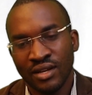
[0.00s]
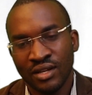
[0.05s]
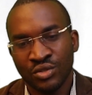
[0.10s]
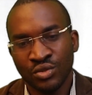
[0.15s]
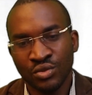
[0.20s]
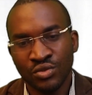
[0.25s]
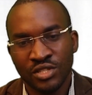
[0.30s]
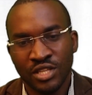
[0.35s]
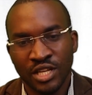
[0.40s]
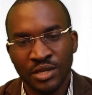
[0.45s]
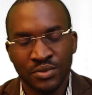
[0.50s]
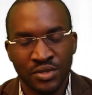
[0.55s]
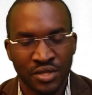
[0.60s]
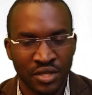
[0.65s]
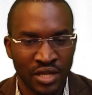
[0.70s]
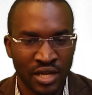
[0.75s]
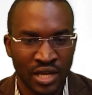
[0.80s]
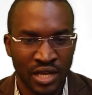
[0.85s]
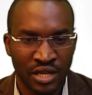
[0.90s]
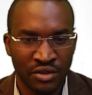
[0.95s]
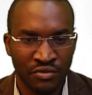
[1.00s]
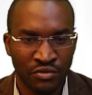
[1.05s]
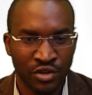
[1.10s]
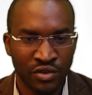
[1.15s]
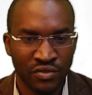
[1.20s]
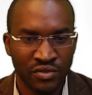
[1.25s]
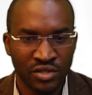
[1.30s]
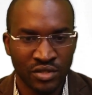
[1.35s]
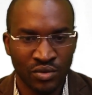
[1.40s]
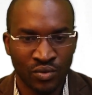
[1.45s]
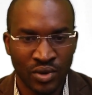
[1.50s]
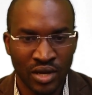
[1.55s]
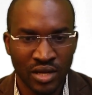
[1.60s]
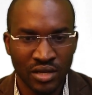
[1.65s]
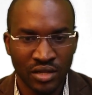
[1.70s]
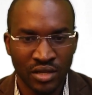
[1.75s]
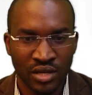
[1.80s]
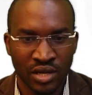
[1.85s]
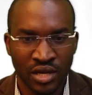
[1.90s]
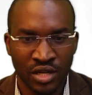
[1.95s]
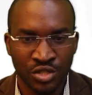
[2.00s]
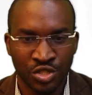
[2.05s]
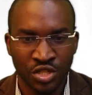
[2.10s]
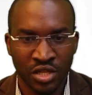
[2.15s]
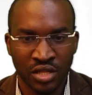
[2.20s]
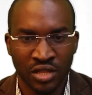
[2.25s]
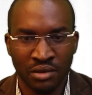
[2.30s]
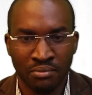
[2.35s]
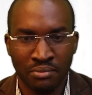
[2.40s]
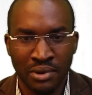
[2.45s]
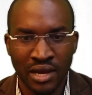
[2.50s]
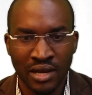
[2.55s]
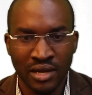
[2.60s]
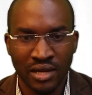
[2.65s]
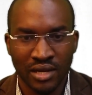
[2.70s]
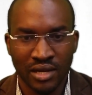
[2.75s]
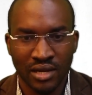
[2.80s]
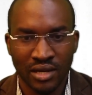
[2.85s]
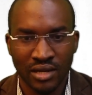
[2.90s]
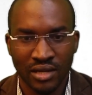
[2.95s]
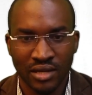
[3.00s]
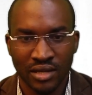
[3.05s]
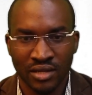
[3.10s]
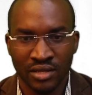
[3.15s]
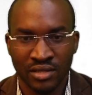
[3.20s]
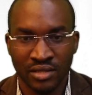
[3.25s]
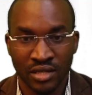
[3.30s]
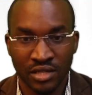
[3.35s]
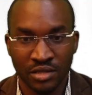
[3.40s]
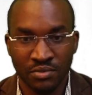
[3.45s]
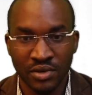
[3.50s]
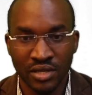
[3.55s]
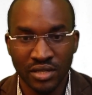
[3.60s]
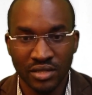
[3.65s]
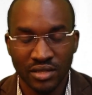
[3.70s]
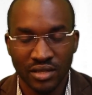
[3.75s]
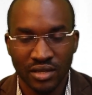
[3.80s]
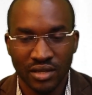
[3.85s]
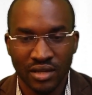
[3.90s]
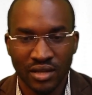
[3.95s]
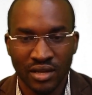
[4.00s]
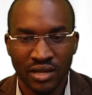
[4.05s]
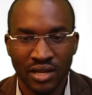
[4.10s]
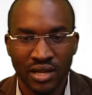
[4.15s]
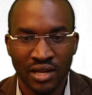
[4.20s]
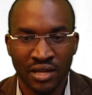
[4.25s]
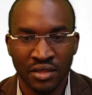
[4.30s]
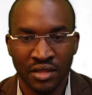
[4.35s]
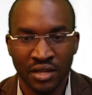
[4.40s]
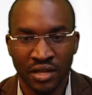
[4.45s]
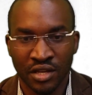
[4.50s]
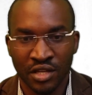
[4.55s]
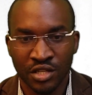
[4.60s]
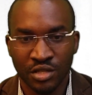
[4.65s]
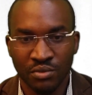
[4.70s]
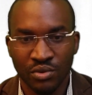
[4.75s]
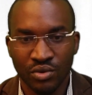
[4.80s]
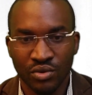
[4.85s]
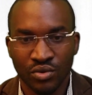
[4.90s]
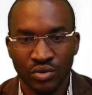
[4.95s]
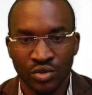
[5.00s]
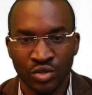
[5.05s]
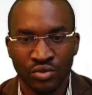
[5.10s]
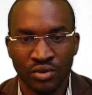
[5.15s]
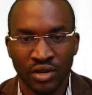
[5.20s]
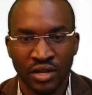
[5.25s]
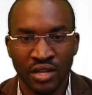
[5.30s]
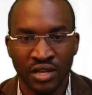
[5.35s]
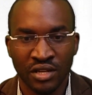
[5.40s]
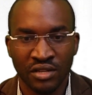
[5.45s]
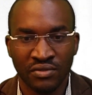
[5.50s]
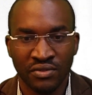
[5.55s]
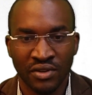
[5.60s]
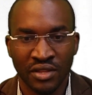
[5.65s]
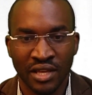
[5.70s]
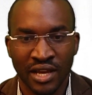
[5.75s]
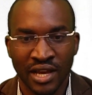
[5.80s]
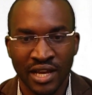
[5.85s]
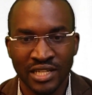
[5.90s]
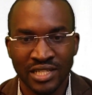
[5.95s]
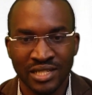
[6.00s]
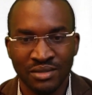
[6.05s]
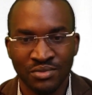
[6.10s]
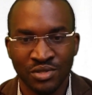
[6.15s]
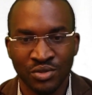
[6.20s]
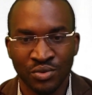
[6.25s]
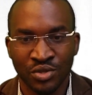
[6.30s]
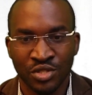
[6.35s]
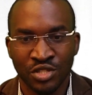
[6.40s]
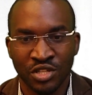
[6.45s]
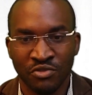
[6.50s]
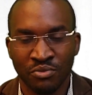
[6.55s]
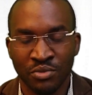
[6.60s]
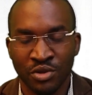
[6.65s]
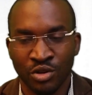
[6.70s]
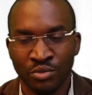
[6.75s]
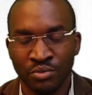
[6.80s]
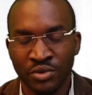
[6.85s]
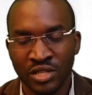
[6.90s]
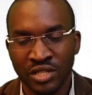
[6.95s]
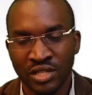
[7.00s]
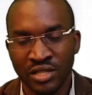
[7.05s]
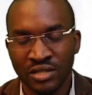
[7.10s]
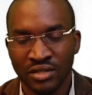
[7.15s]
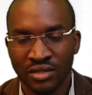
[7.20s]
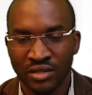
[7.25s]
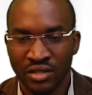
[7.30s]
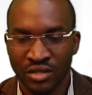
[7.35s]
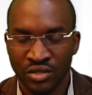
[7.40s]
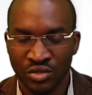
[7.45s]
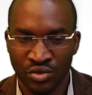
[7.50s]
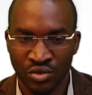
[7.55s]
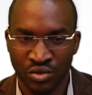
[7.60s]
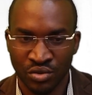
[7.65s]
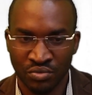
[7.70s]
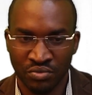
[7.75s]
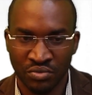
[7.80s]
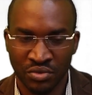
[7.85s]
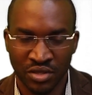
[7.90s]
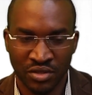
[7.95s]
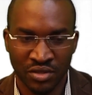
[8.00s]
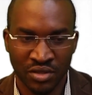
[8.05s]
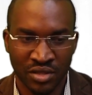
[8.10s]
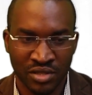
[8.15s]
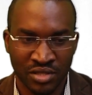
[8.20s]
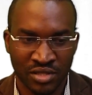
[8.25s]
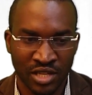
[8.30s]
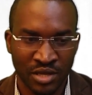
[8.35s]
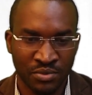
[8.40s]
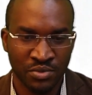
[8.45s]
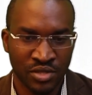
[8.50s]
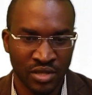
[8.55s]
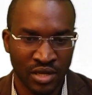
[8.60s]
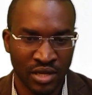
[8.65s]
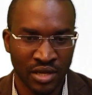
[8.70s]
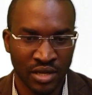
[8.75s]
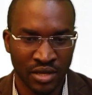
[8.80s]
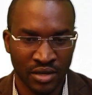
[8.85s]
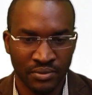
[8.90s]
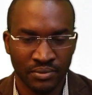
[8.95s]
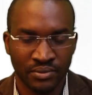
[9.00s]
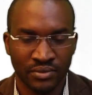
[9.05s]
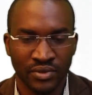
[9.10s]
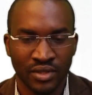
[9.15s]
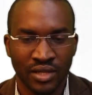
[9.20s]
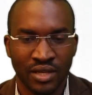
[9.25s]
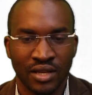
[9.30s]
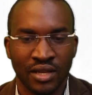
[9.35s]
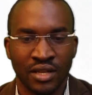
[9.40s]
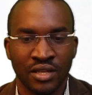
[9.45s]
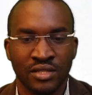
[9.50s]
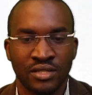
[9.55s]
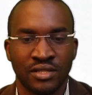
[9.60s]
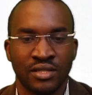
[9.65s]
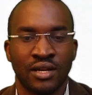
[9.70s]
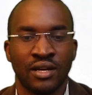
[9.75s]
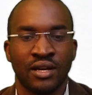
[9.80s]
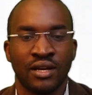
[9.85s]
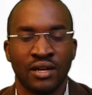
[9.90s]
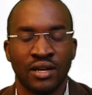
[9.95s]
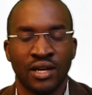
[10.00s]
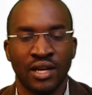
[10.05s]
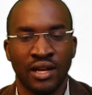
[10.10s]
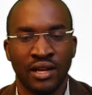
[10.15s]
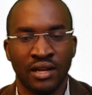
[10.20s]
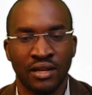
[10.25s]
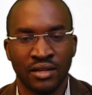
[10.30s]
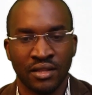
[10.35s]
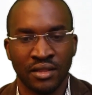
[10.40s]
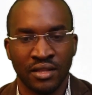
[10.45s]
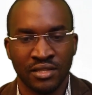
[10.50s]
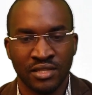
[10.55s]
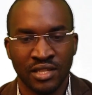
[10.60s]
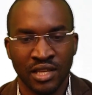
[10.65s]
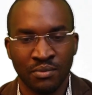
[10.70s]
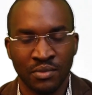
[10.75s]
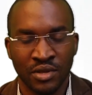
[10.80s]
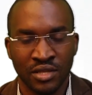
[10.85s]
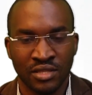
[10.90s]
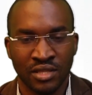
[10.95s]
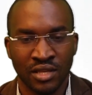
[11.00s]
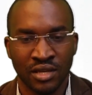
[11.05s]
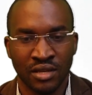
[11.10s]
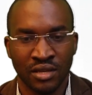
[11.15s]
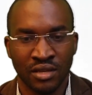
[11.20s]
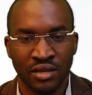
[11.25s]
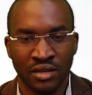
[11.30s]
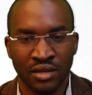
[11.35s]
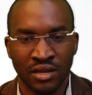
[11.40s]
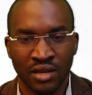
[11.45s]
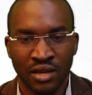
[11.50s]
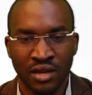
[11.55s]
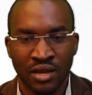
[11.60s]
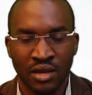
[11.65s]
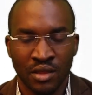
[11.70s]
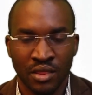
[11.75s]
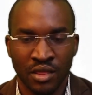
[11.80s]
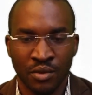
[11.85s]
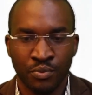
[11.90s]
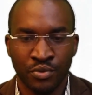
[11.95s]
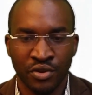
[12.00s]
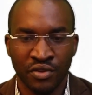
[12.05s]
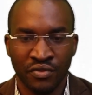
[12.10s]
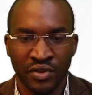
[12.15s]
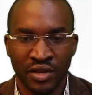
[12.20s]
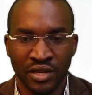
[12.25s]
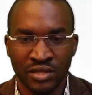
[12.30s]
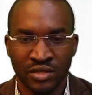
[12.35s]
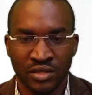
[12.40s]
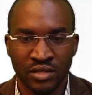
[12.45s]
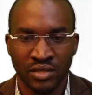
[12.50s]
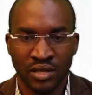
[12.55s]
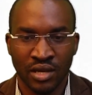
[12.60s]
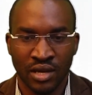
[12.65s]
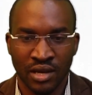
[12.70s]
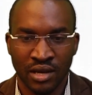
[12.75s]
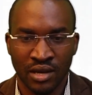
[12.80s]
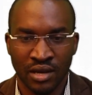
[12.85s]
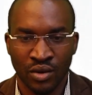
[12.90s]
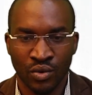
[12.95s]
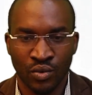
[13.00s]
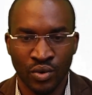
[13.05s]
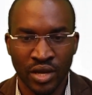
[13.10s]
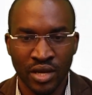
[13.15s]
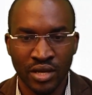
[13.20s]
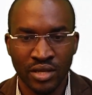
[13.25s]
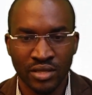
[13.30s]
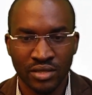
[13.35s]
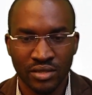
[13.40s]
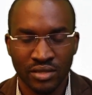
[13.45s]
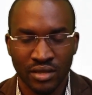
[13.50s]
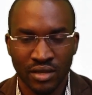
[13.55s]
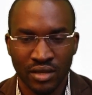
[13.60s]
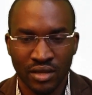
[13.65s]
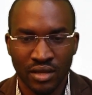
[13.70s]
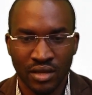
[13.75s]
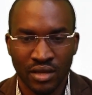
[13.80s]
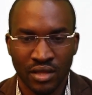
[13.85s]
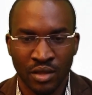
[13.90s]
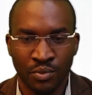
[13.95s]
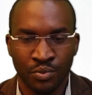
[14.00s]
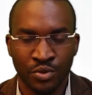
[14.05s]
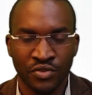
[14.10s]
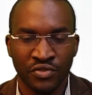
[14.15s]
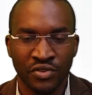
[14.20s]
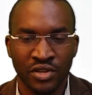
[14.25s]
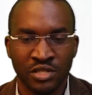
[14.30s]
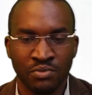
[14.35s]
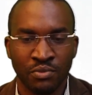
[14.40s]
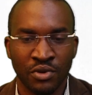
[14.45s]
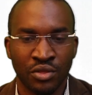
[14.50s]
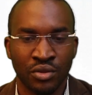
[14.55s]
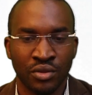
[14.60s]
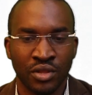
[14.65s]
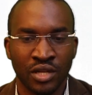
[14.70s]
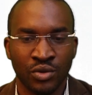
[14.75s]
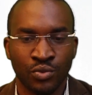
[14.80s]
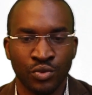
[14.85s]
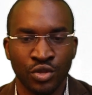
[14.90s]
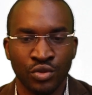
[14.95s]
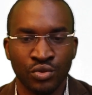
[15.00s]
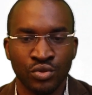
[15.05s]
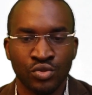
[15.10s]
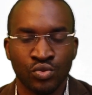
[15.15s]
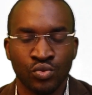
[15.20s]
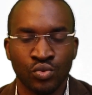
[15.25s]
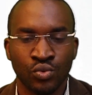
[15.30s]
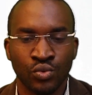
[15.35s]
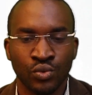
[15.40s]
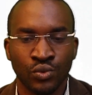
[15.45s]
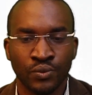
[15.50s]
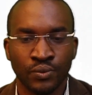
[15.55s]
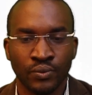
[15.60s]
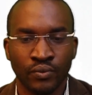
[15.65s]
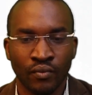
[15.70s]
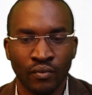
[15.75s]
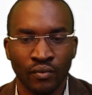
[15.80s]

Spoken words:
Two steps here are involved. One, check the bank statement and the cash book to identify the items which have been omitted. So the steps is the same as the previous ways, the previous method that we used to